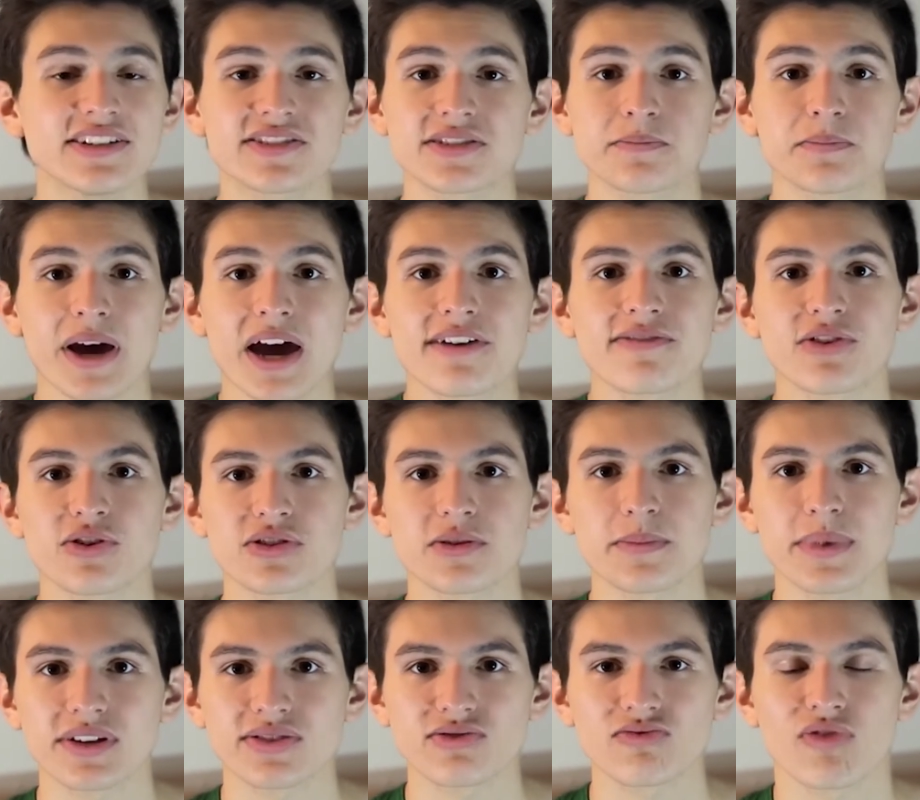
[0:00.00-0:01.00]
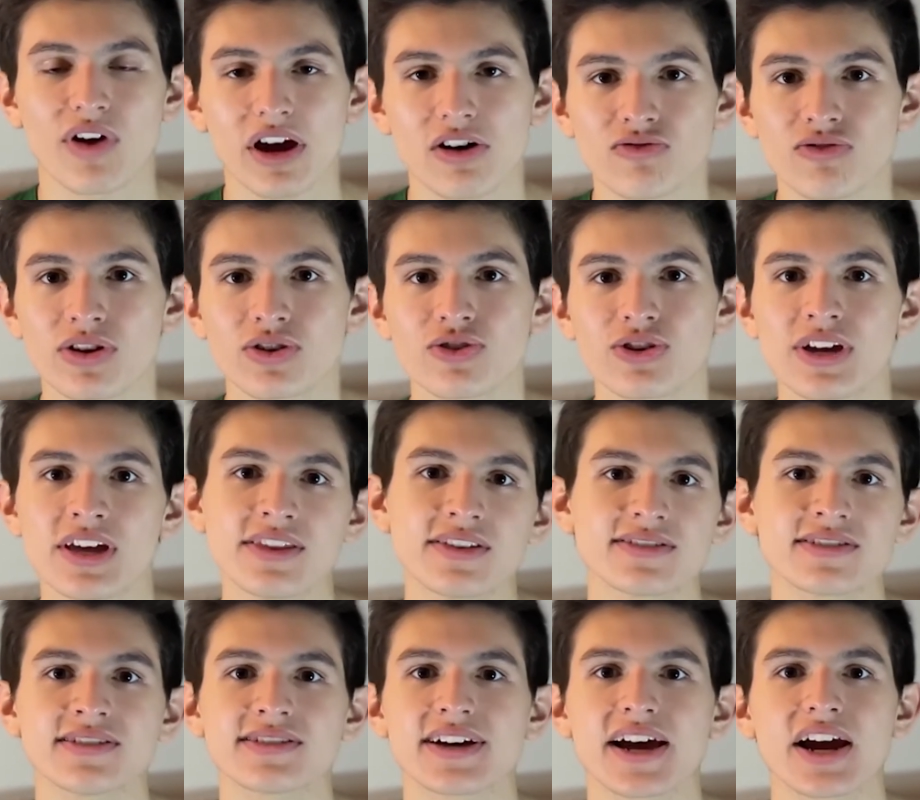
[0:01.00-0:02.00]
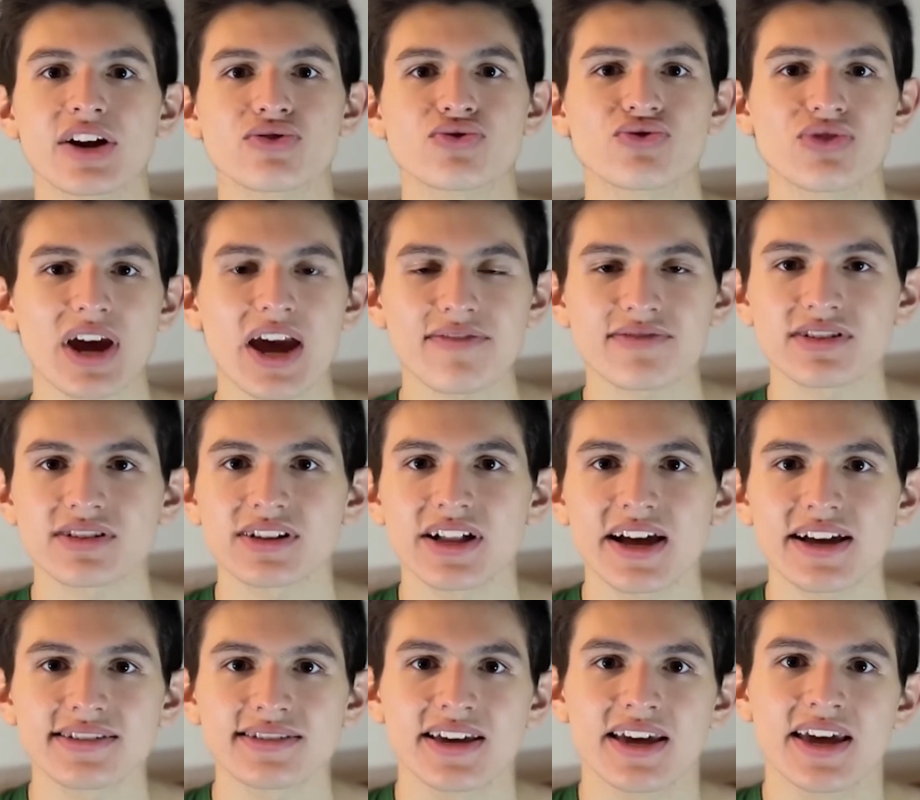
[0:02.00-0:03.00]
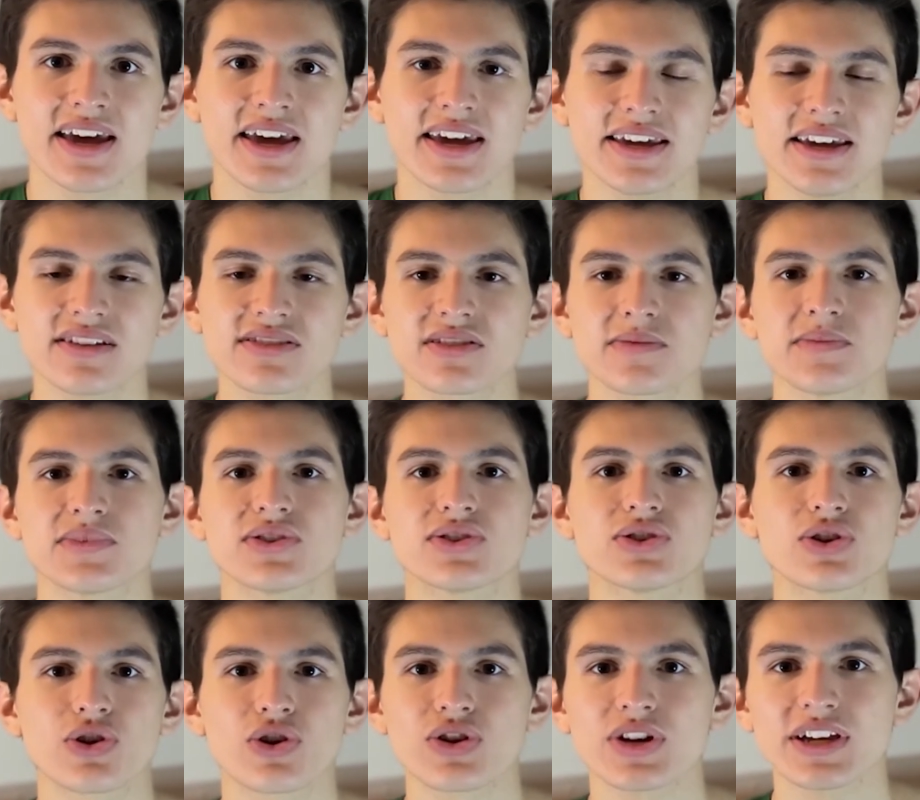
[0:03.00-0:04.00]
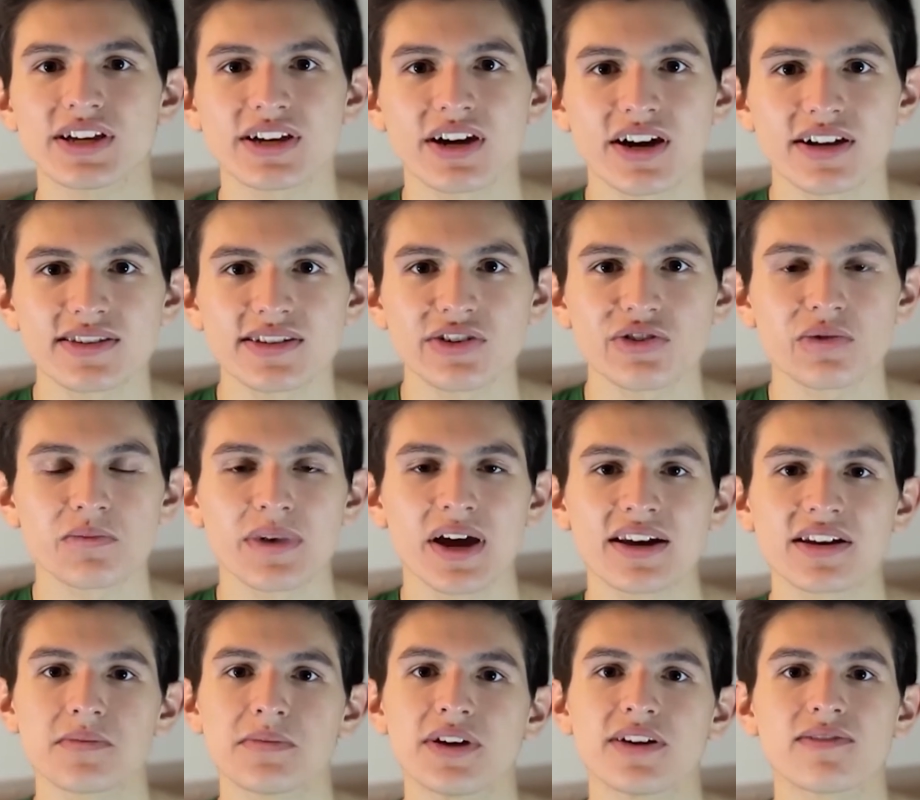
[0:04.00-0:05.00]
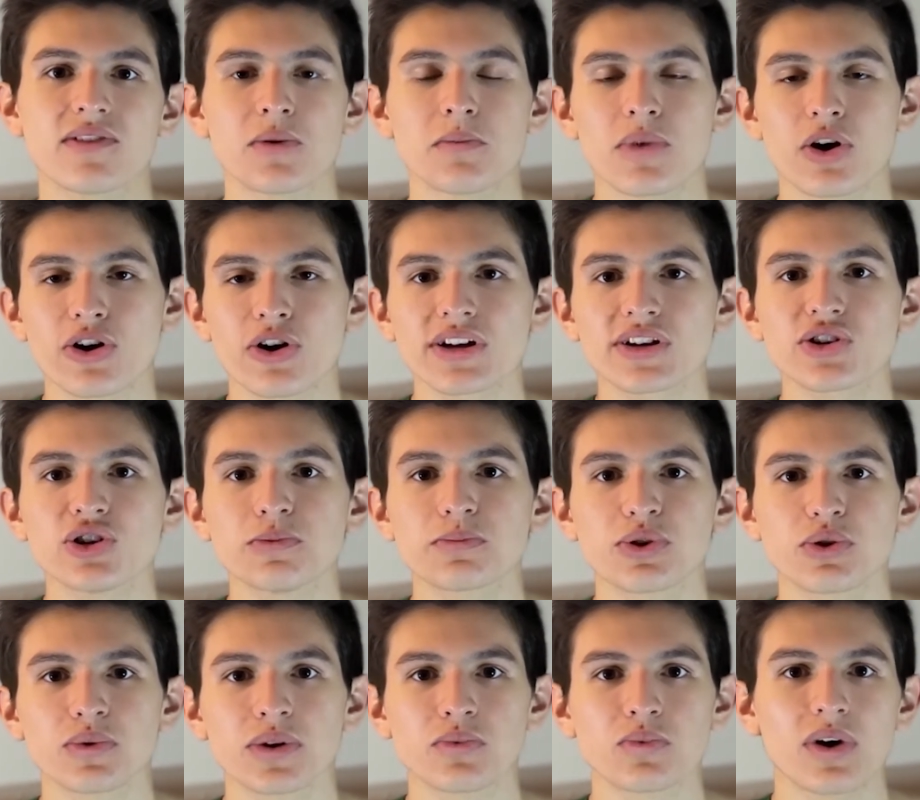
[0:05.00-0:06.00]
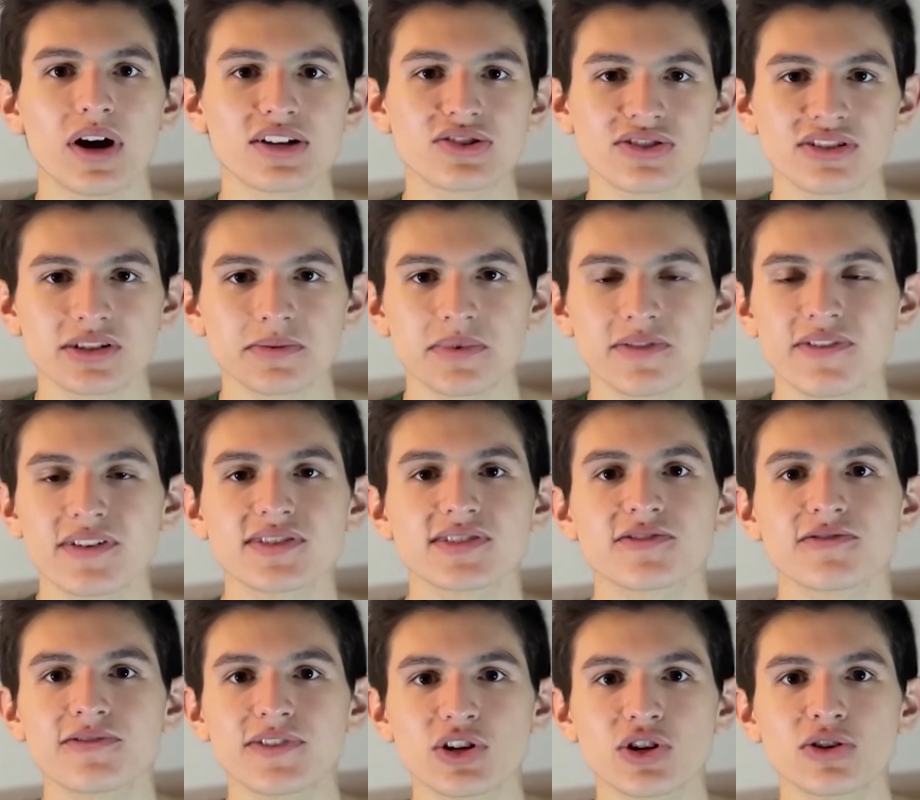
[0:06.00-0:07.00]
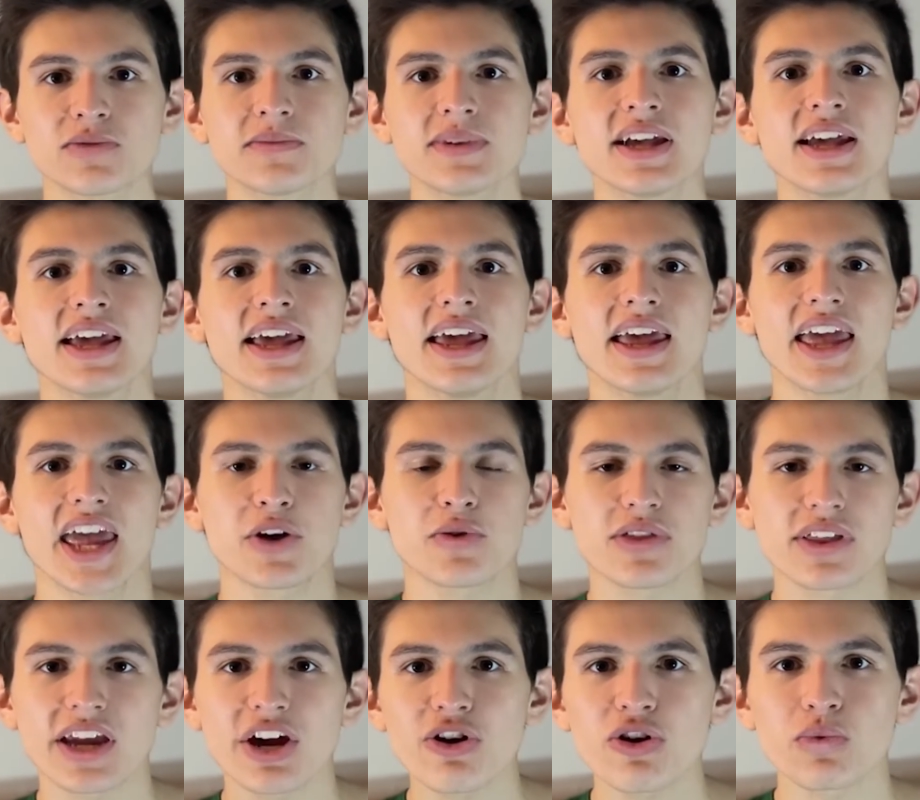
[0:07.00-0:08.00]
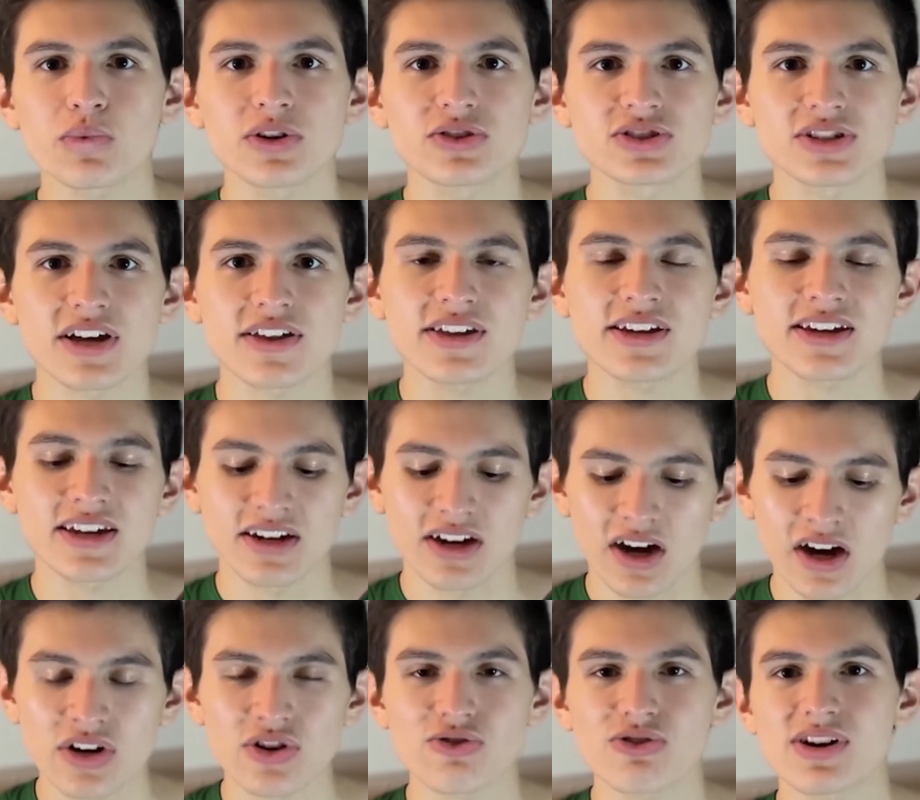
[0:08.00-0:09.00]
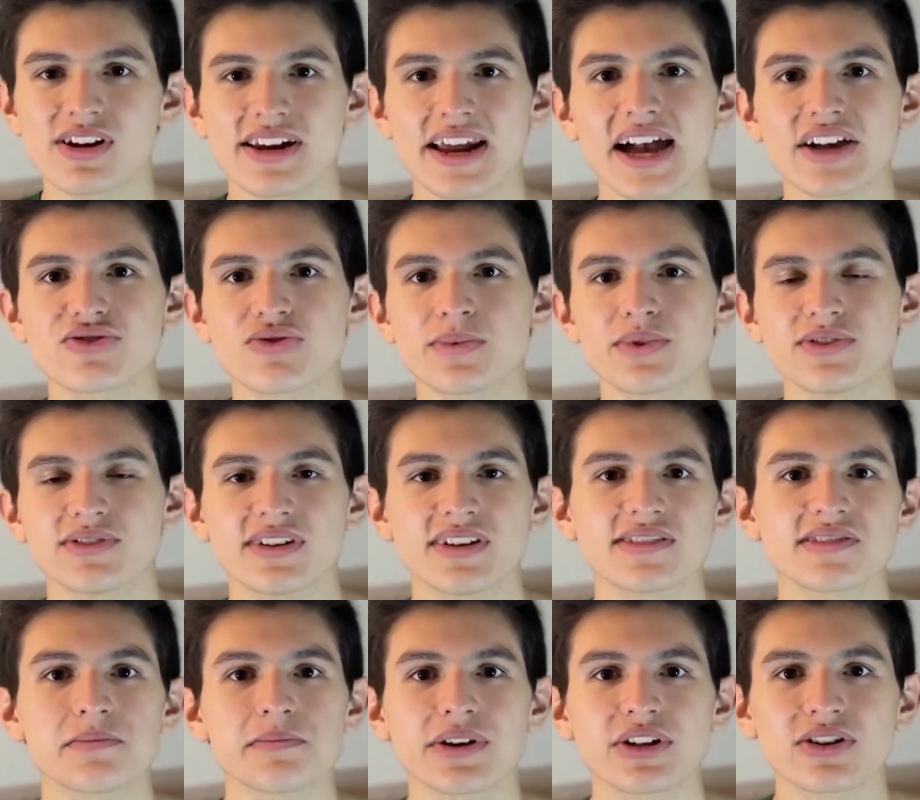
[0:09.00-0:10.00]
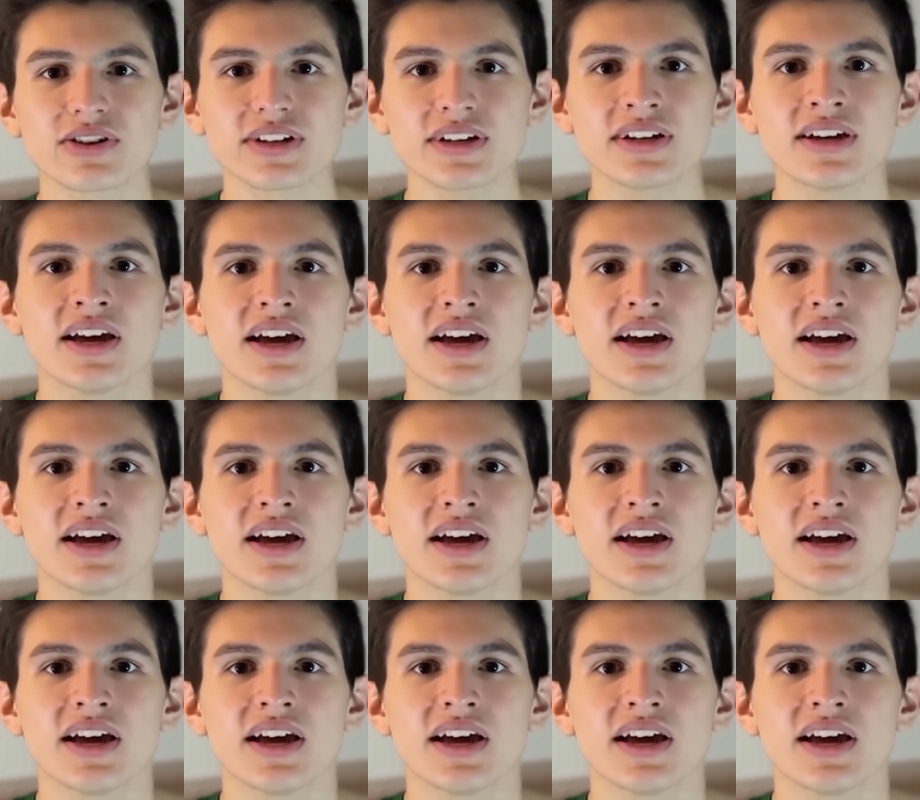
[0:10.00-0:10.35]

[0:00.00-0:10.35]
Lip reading: by far the best route runner in this entire draft class. He has some dirty cuts. He reminded me of Amari Cooper when watching some of his film. And with Garrett Wilson, I think an underrated attribute is his ability